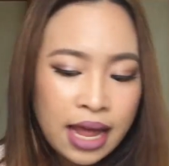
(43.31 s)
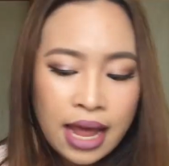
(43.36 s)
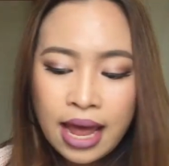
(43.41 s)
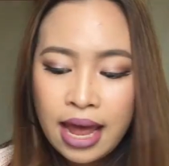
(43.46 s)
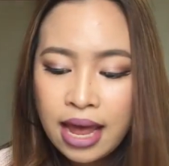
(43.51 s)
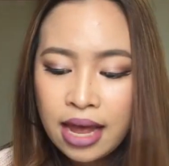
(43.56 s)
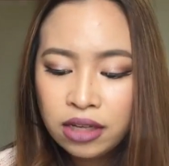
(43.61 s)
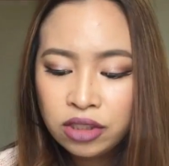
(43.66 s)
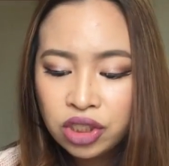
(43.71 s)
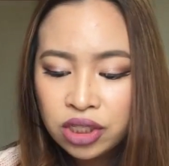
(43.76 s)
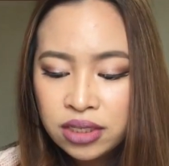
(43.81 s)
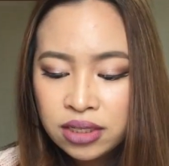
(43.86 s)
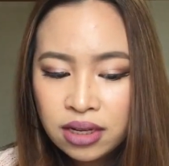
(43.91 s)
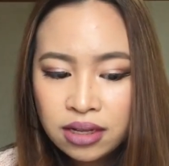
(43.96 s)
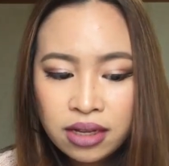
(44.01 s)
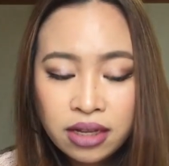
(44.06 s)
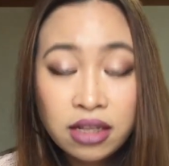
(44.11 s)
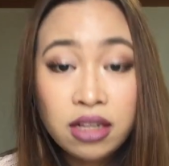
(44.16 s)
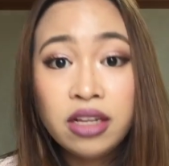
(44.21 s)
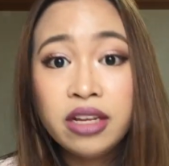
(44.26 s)
And just a
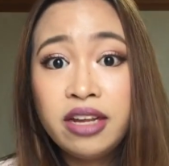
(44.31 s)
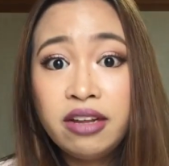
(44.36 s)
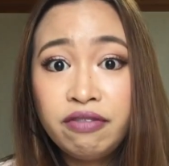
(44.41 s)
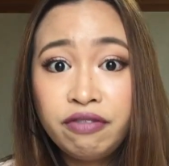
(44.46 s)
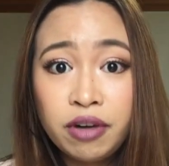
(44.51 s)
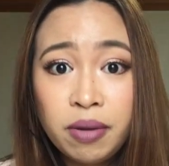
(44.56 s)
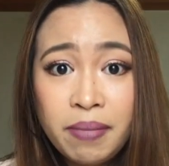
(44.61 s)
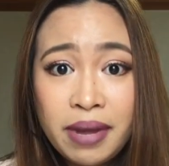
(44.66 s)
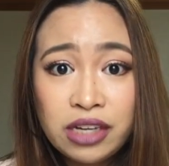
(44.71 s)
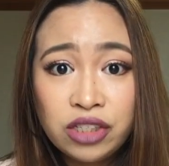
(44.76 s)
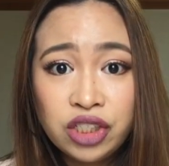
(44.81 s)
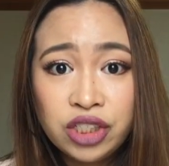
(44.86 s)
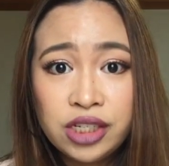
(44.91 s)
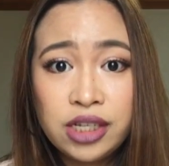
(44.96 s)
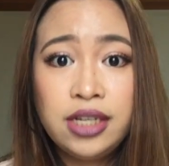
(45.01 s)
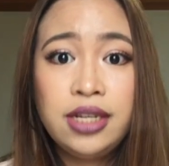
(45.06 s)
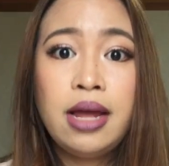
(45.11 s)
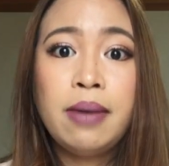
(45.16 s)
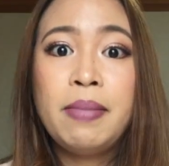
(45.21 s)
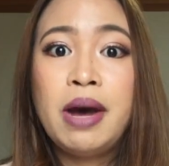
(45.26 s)
little
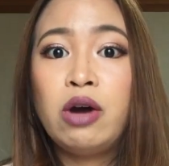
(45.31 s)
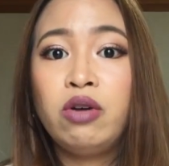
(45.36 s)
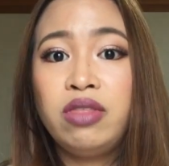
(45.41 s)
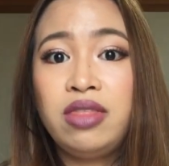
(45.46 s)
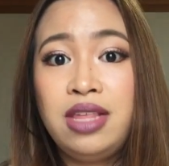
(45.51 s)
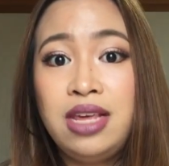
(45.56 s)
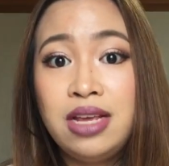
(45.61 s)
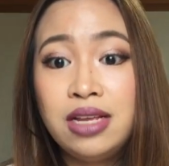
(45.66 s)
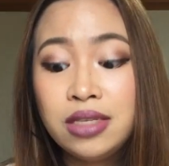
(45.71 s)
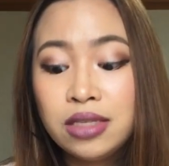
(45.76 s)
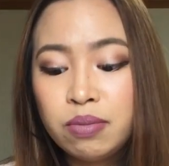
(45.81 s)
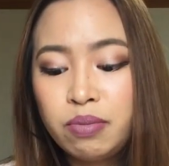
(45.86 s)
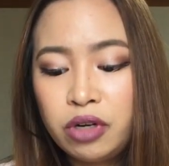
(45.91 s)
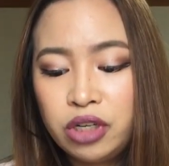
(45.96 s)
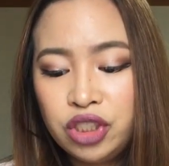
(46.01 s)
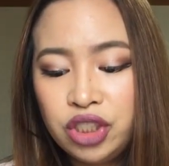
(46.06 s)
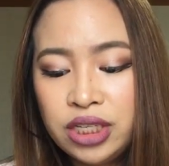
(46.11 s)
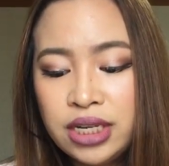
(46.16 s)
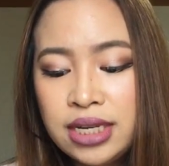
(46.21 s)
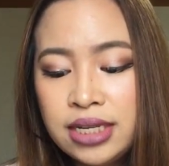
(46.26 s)
information about these
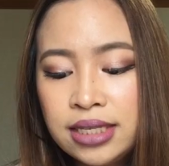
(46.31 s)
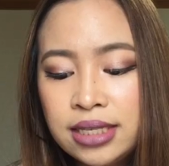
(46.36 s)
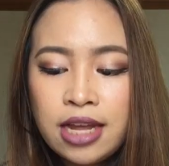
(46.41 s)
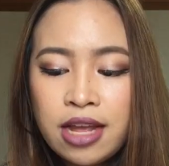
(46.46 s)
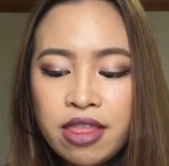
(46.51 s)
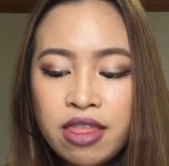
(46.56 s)
brushes.